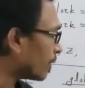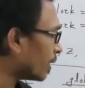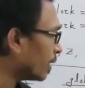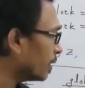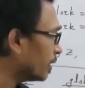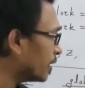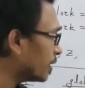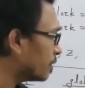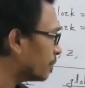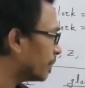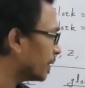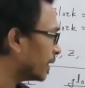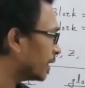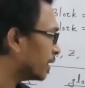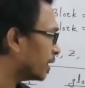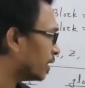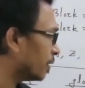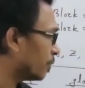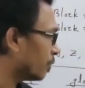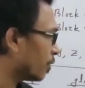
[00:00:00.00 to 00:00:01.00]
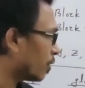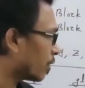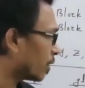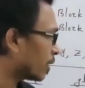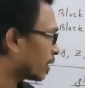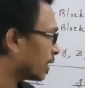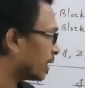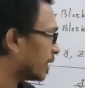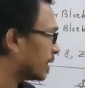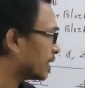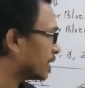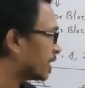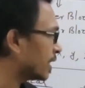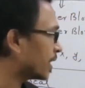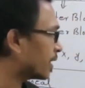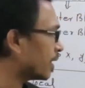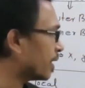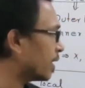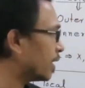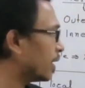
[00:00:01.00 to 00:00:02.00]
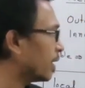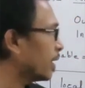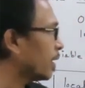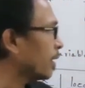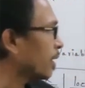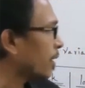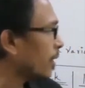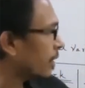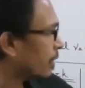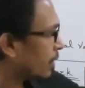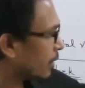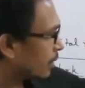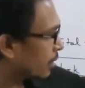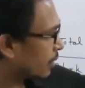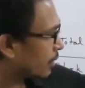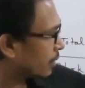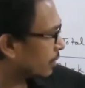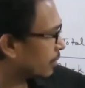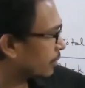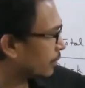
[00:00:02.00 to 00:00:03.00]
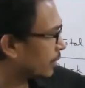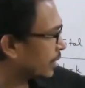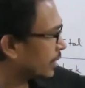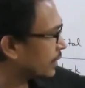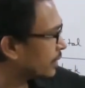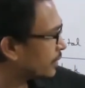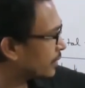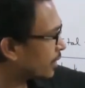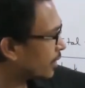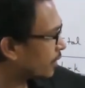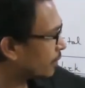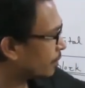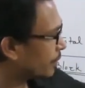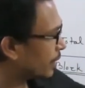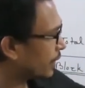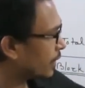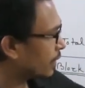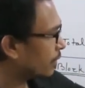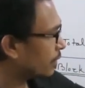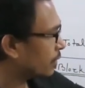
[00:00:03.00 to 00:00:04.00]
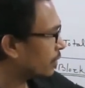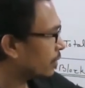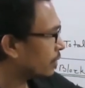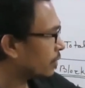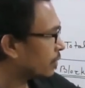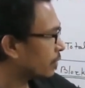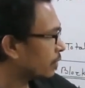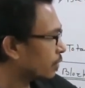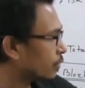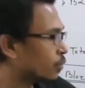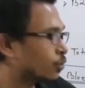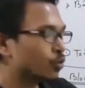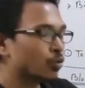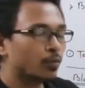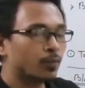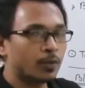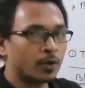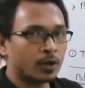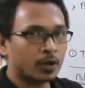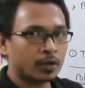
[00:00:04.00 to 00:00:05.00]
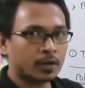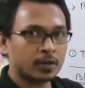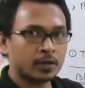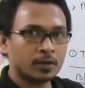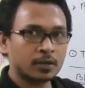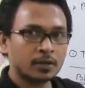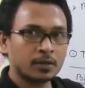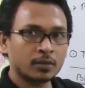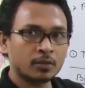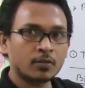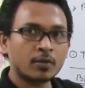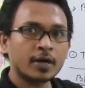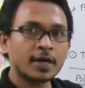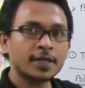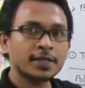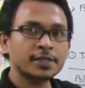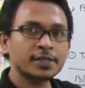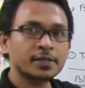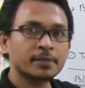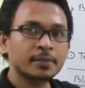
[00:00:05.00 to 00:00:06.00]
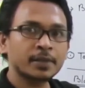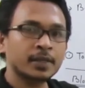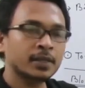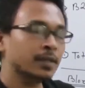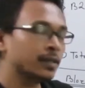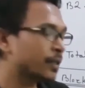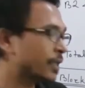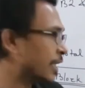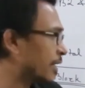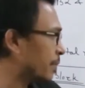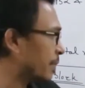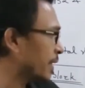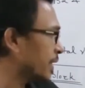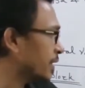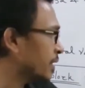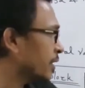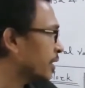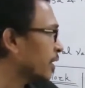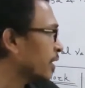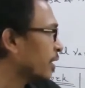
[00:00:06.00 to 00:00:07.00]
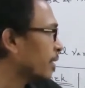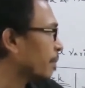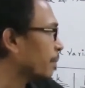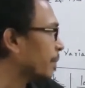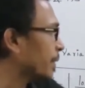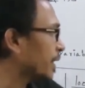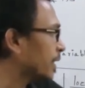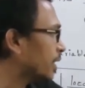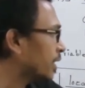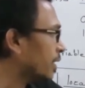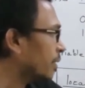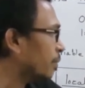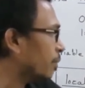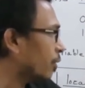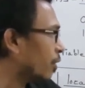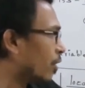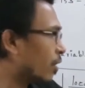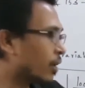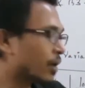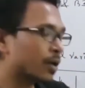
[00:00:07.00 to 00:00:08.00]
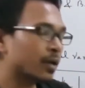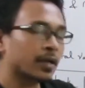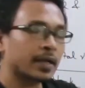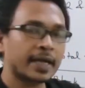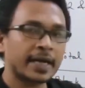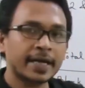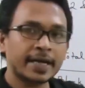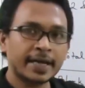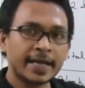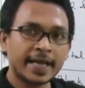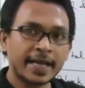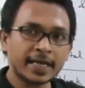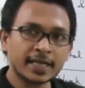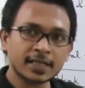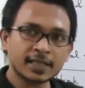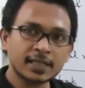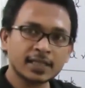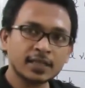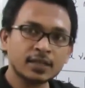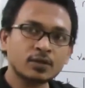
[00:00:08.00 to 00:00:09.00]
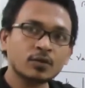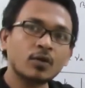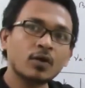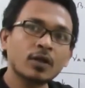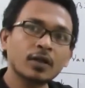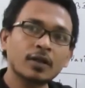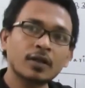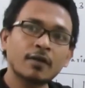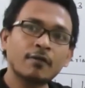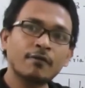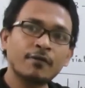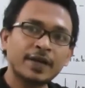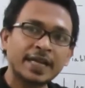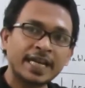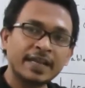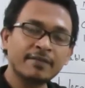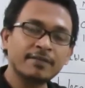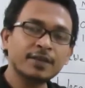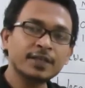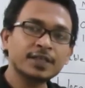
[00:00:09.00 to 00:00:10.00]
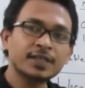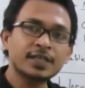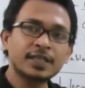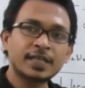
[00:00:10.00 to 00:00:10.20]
this B3 block is declared inside B2 block. What does it mean? That means B3 block can access all the variables